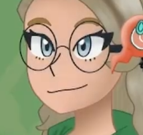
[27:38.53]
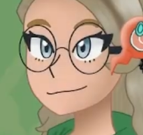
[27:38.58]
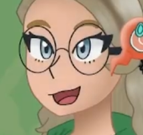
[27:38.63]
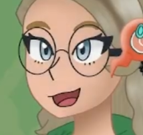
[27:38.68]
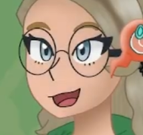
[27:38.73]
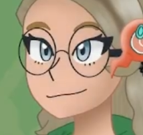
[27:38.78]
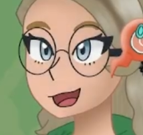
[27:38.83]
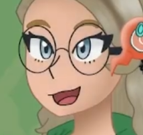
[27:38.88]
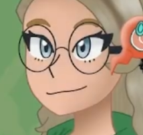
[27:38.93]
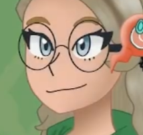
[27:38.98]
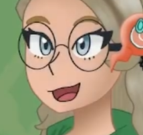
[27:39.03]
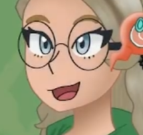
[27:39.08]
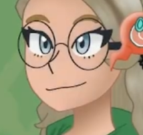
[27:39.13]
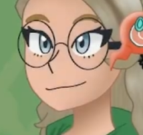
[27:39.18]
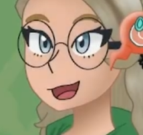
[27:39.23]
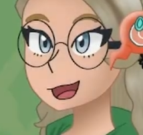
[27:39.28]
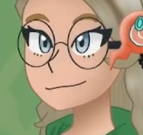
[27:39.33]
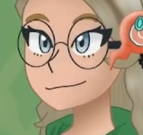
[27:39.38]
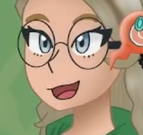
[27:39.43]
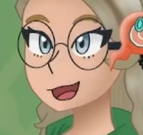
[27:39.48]
Do here
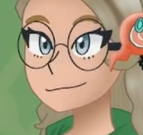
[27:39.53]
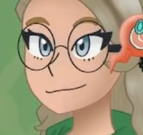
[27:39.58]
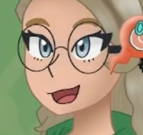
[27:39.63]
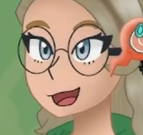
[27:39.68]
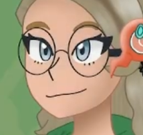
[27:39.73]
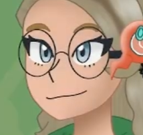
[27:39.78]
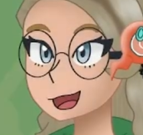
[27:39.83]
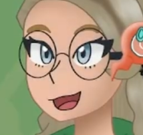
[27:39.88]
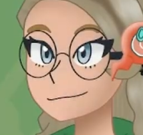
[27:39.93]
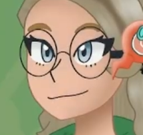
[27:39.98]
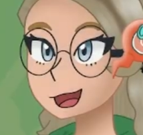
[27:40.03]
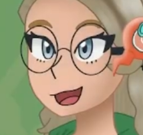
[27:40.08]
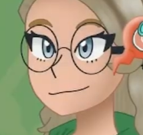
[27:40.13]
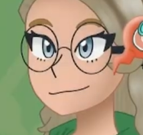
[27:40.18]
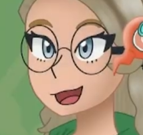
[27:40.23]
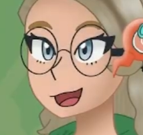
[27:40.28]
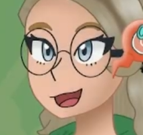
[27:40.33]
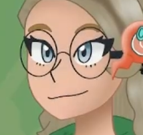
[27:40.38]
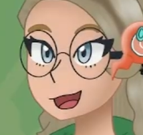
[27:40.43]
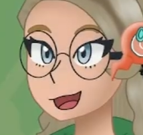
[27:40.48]
again. I just wanted to come
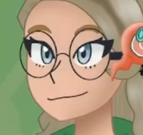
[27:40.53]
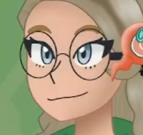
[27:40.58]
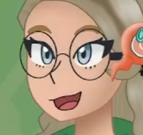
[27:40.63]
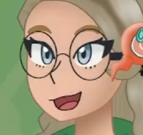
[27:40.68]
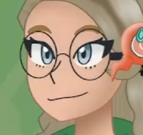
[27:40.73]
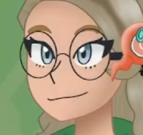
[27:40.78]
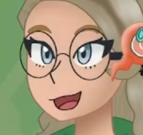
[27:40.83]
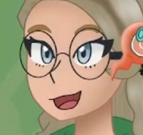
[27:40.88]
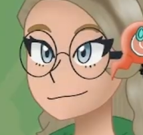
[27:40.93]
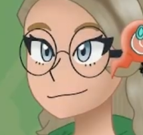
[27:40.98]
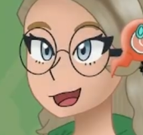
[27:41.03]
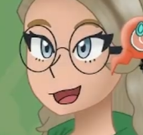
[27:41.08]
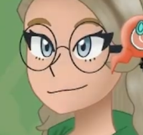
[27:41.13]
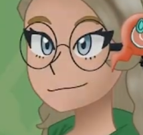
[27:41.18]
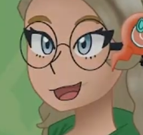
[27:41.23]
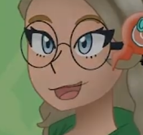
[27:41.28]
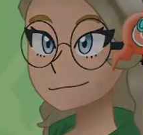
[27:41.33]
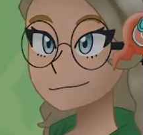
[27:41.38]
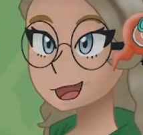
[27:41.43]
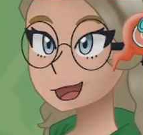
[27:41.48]
in here and say thank
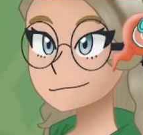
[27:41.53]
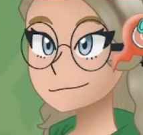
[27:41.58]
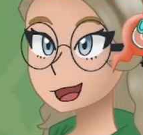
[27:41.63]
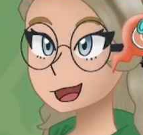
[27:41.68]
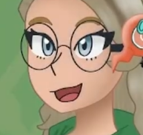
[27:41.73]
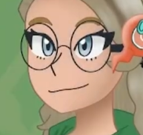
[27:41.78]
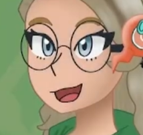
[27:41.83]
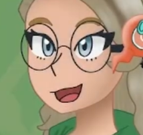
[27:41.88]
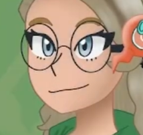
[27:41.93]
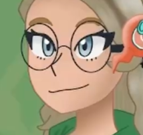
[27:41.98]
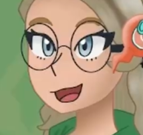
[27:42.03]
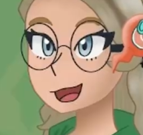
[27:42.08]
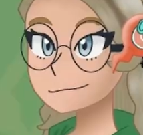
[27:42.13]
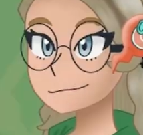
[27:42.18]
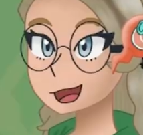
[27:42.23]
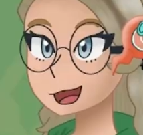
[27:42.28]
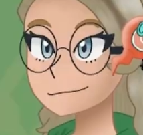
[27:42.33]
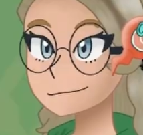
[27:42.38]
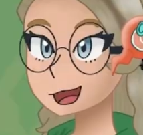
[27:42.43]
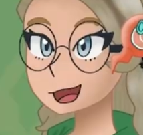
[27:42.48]
all of you for your
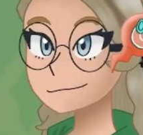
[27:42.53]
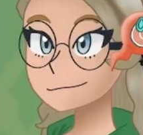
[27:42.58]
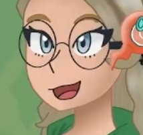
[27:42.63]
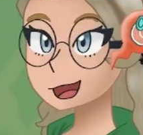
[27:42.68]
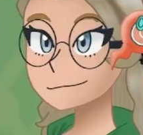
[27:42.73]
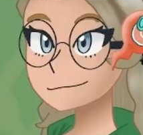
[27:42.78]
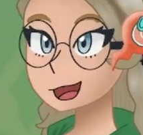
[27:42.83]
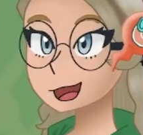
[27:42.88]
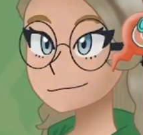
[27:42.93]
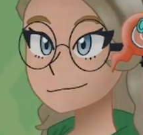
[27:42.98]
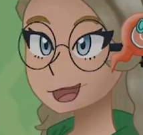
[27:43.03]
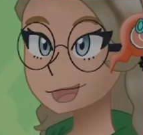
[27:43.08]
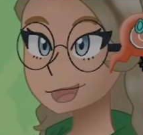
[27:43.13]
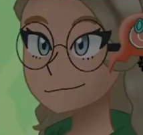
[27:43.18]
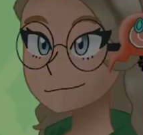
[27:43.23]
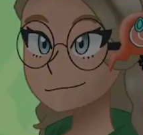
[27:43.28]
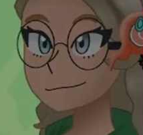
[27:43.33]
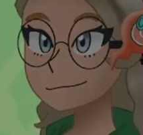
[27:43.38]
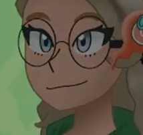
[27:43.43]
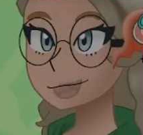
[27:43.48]
support on this
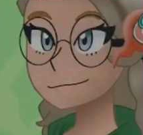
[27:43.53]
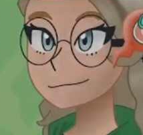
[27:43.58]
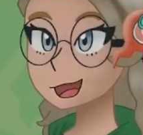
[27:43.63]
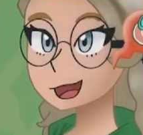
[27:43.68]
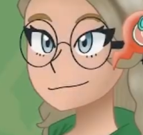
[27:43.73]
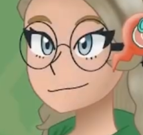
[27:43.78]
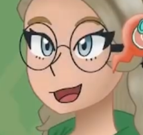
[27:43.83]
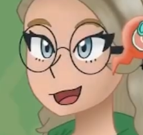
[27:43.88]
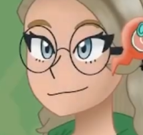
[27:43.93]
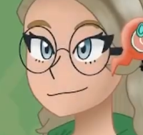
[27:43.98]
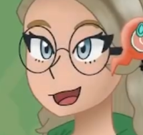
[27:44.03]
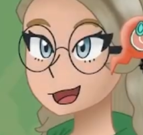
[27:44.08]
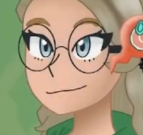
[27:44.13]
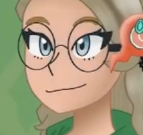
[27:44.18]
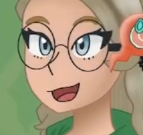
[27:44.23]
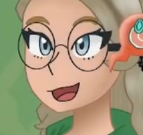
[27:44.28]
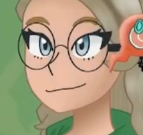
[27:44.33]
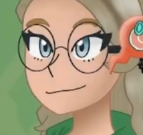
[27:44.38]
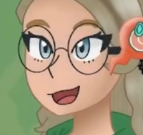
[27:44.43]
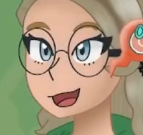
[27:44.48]
series and Project
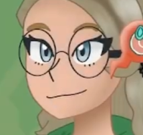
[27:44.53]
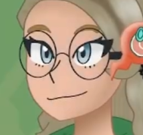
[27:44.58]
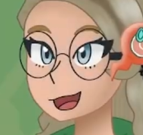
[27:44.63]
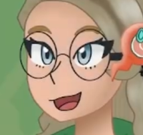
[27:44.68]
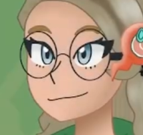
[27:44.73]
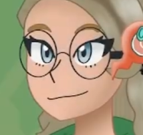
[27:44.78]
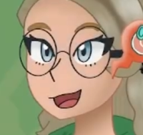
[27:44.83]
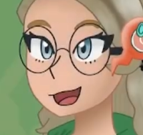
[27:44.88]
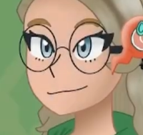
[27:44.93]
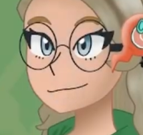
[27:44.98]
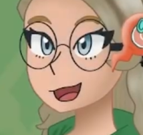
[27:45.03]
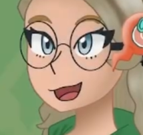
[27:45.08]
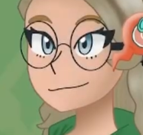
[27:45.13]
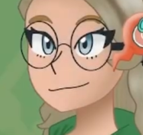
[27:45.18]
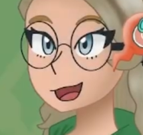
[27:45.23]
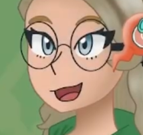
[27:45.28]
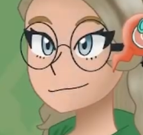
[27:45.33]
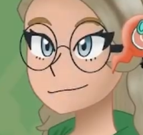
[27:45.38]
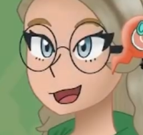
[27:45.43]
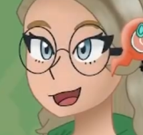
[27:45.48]
Abyss. It
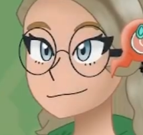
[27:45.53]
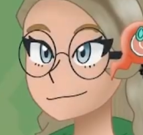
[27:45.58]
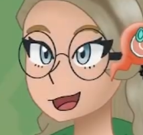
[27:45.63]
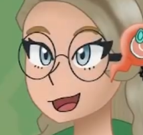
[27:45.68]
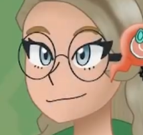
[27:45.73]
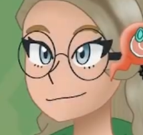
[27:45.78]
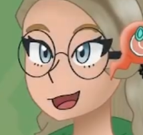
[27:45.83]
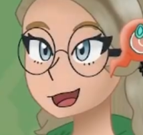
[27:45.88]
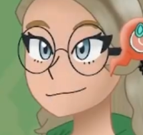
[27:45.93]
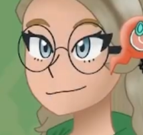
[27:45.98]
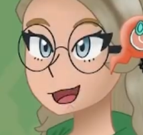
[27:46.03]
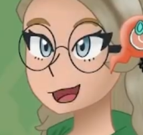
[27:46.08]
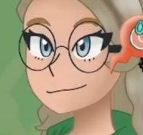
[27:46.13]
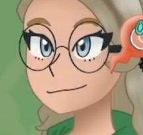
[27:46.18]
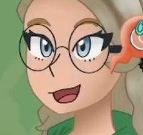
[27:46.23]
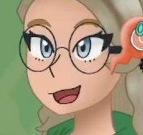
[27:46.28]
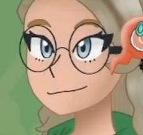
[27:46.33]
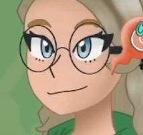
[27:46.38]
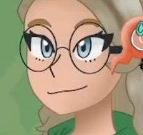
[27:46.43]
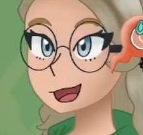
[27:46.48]
has truly meant the world
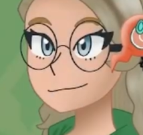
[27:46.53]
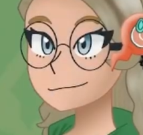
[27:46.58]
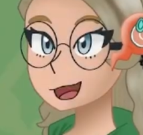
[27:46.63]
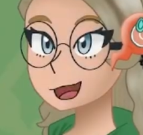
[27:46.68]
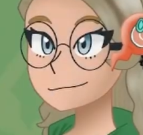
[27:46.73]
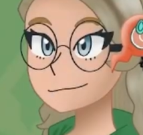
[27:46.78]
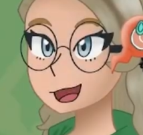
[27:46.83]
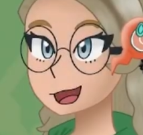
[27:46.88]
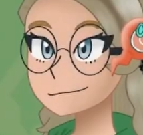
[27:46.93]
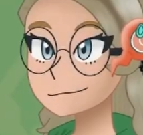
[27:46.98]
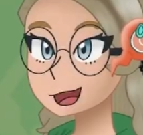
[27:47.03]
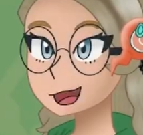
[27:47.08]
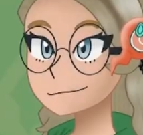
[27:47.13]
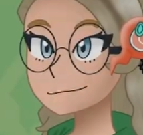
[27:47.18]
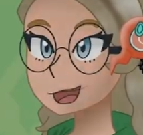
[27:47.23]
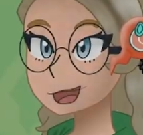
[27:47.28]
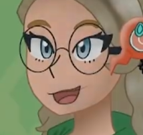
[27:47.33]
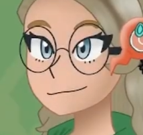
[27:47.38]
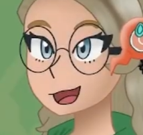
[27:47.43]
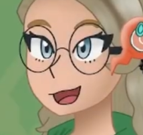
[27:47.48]
to both me and
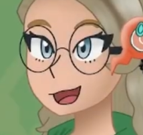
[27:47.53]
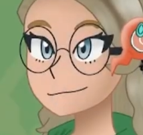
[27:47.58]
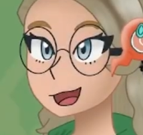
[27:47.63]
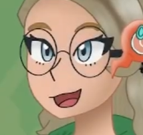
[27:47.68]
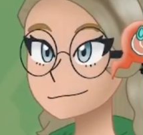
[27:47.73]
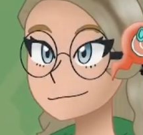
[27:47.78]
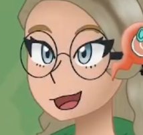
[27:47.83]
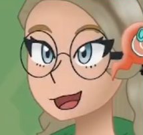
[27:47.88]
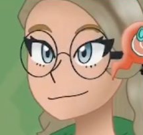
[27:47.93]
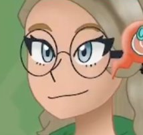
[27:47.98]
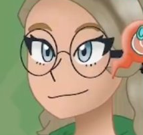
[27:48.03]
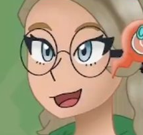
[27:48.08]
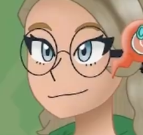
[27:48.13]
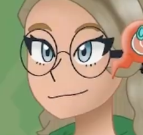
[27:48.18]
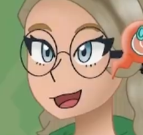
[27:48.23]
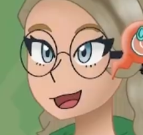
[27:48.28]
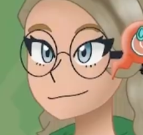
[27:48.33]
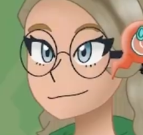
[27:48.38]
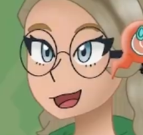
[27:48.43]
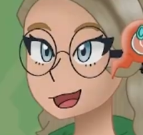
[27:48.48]
all of the
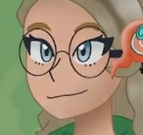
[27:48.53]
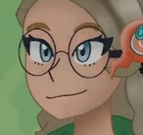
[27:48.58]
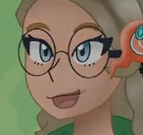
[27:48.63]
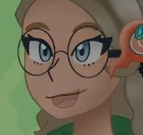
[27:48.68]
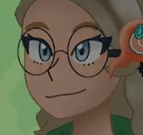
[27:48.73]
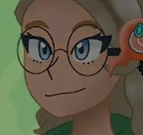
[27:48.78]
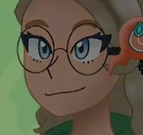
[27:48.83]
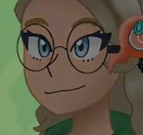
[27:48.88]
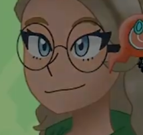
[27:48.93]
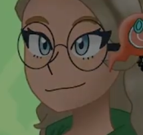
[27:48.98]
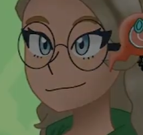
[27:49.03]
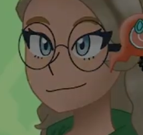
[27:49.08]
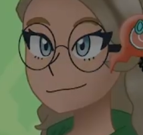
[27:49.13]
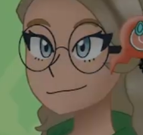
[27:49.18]
actors we've had on there.